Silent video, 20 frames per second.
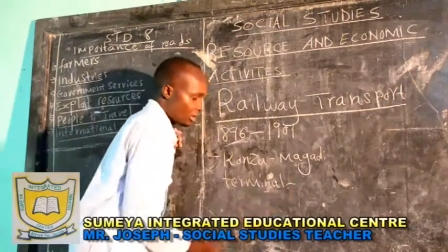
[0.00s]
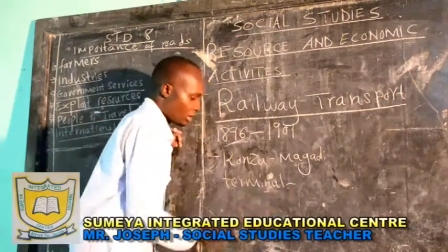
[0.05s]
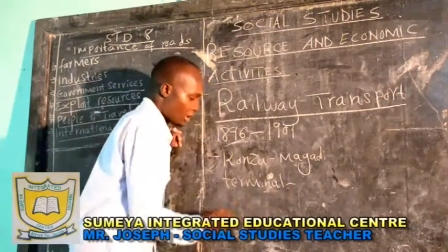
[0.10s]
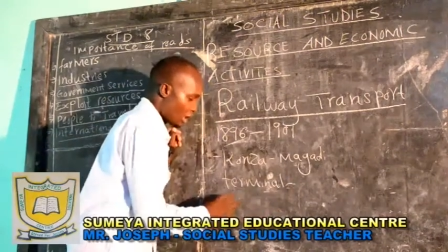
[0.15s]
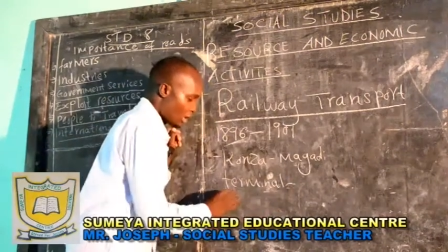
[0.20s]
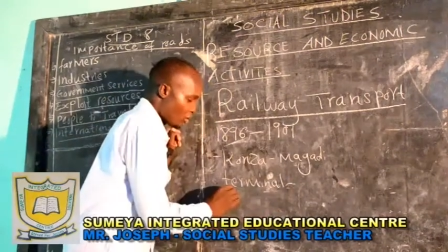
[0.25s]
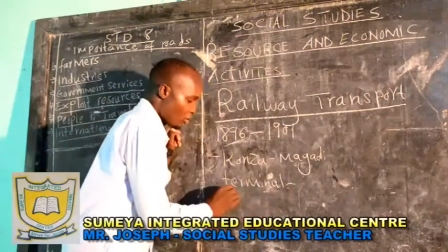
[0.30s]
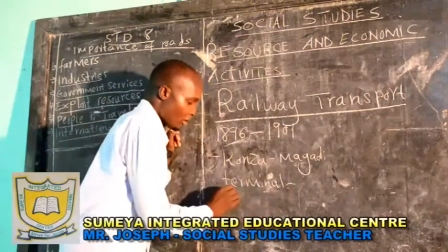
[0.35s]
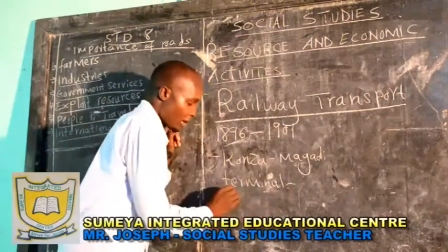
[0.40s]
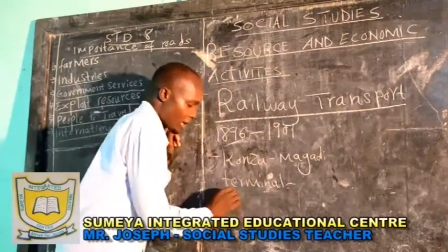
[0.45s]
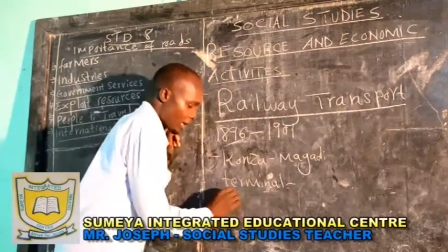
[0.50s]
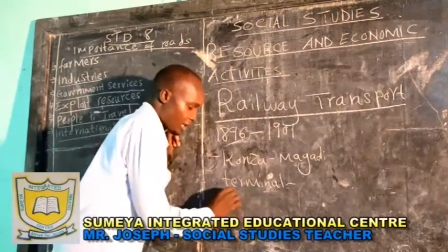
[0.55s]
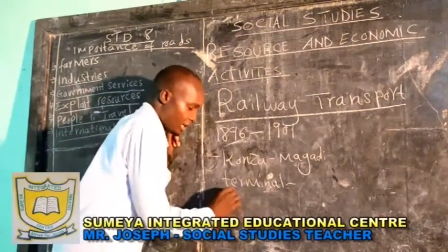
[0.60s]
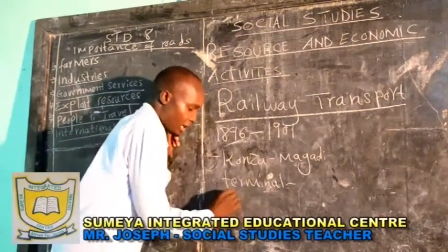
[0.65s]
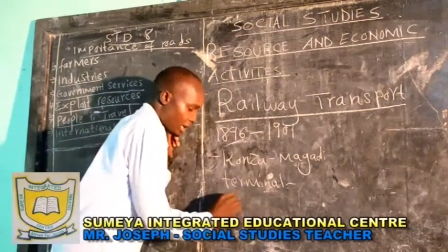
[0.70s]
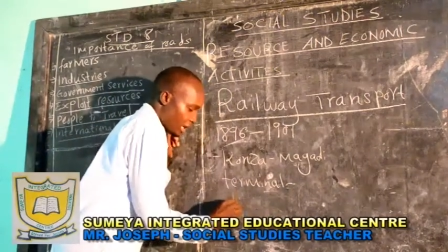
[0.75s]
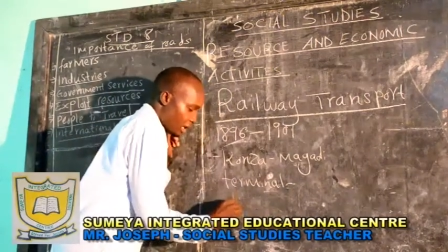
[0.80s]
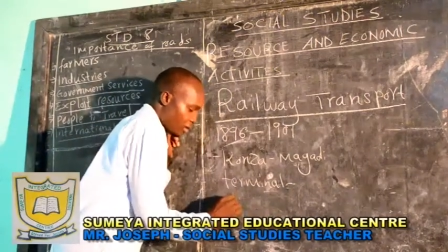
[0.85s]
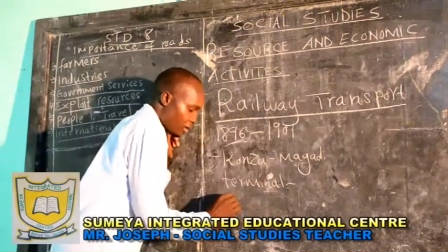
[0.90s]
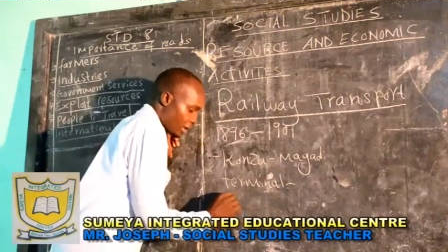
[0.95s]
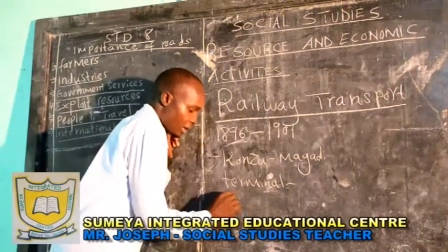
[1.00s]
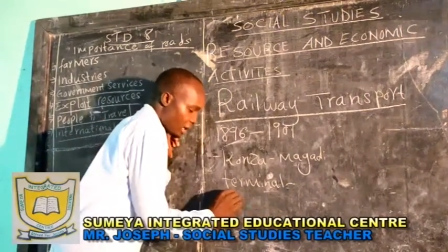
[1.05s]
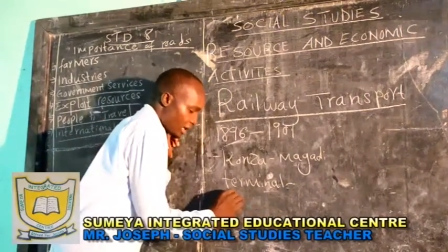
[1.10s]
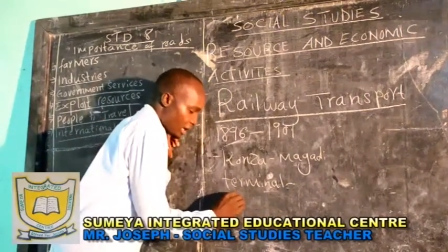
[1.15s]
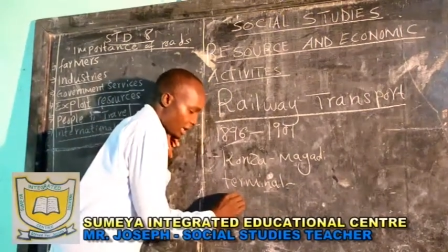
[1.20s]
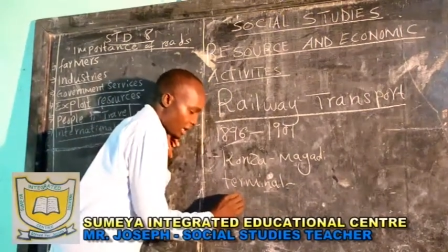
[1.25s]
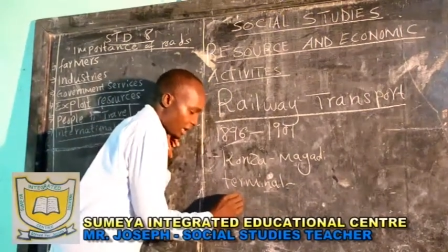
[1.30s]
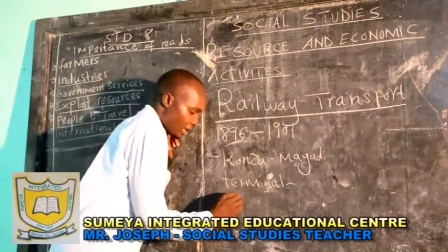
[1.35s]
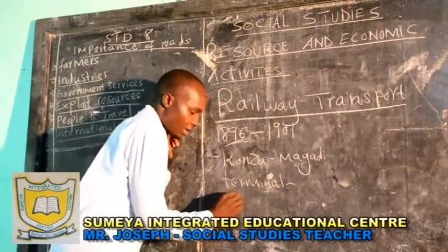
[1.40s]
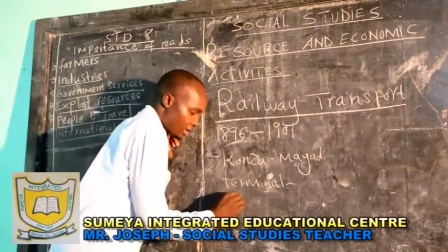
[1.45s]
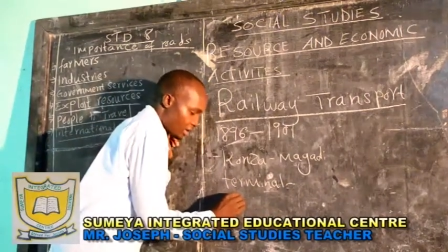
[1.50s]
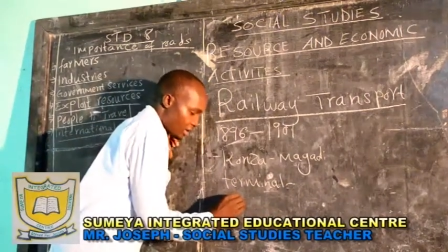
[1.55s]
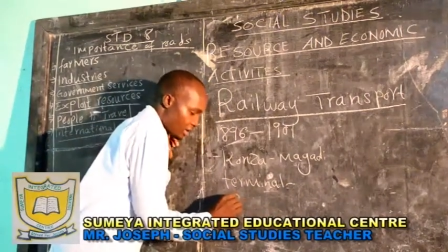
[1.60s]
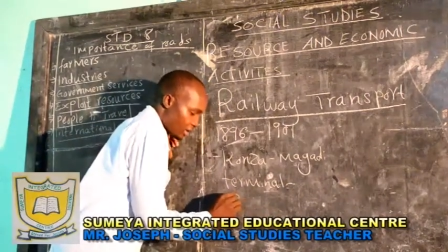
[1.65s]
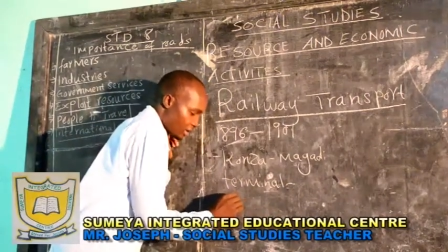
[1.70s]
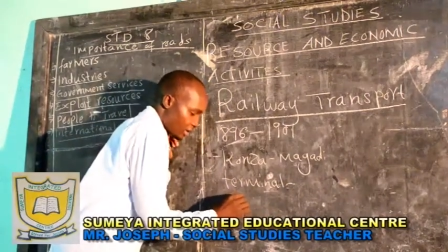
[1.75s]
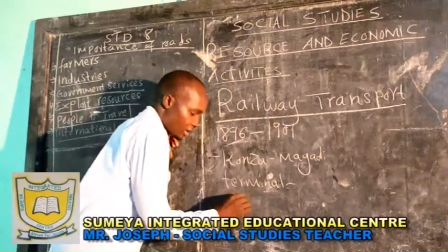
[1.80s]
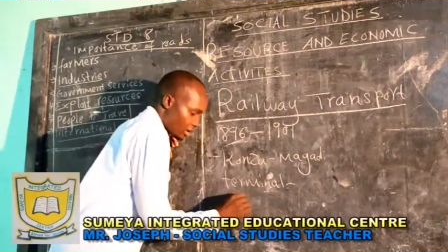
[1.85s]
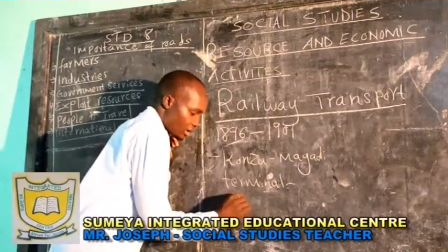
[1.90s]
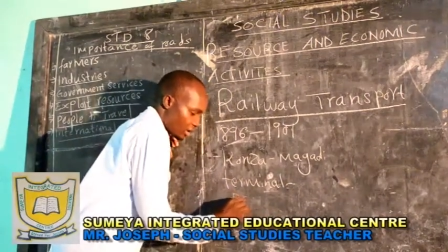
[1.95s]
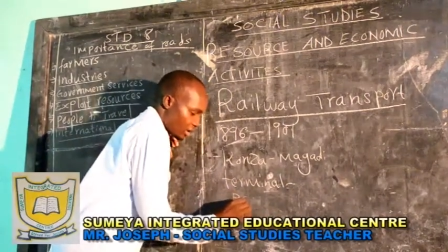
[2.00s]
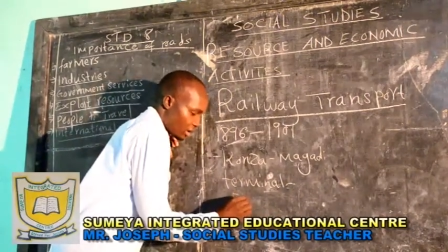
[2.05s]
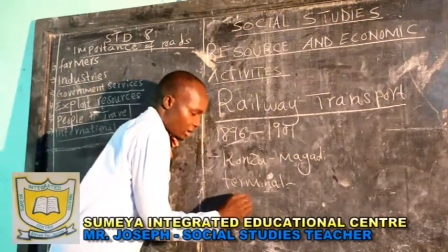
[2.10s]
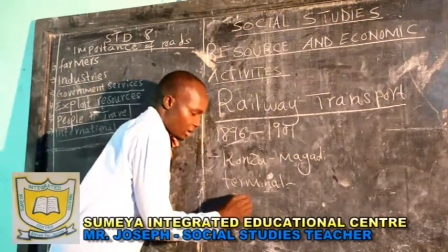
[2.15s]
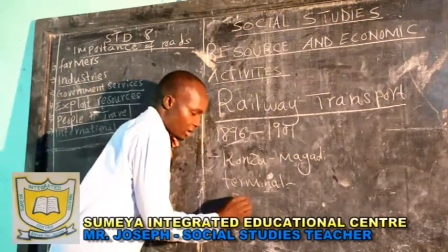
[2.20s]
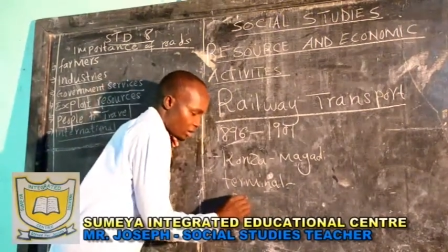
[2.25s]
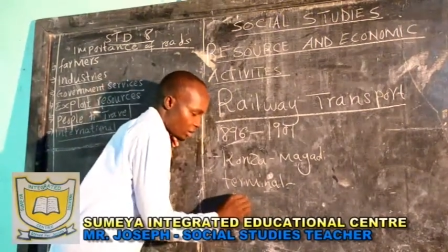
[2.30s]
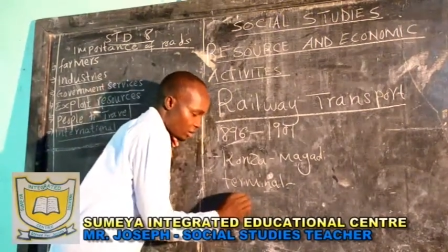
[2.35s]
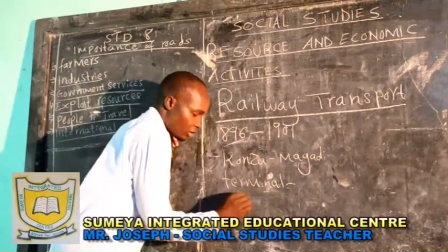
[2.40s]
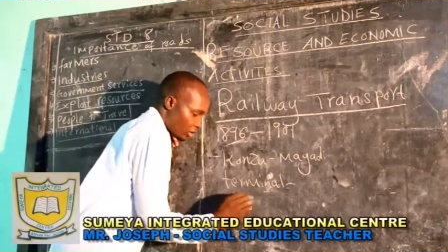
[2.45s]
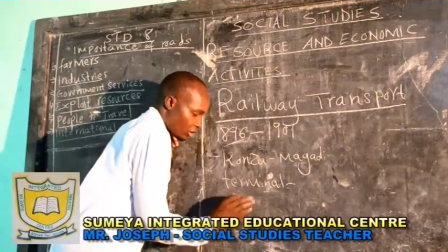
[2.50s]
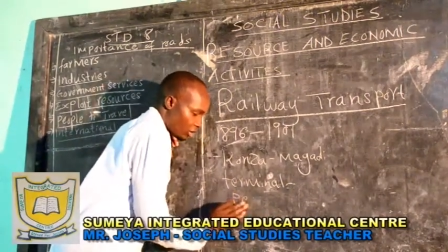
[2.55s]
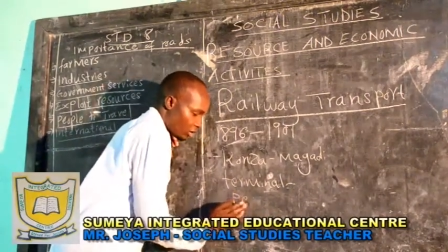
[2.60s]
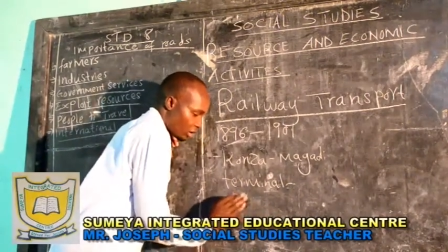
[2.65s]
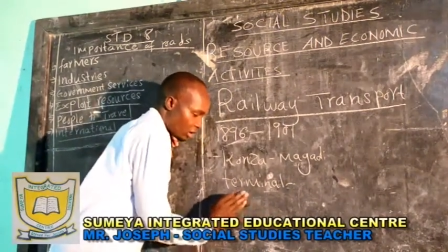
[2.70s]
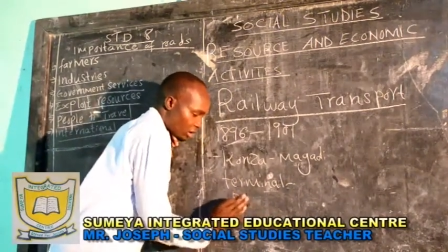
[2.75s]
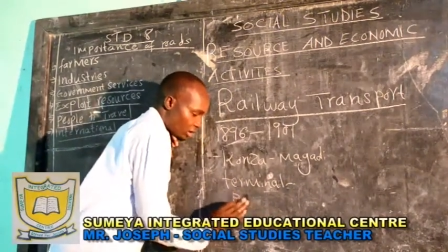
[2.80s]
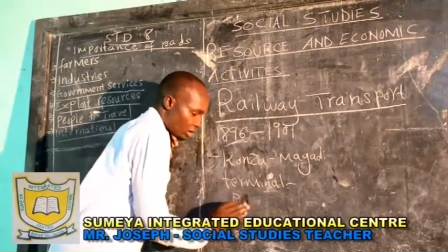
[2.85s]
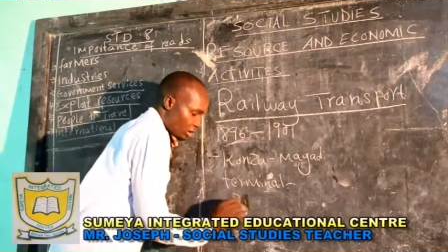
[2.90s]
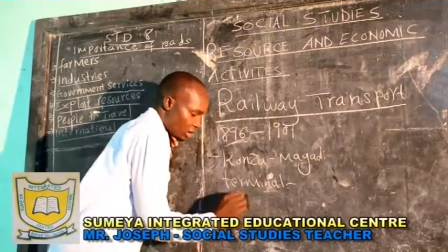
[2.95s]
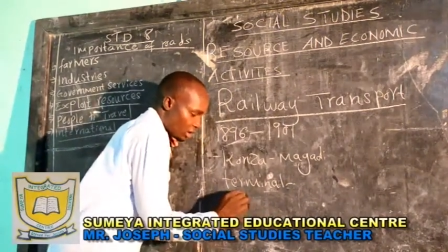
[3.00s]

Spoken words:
Then where the railway ends is called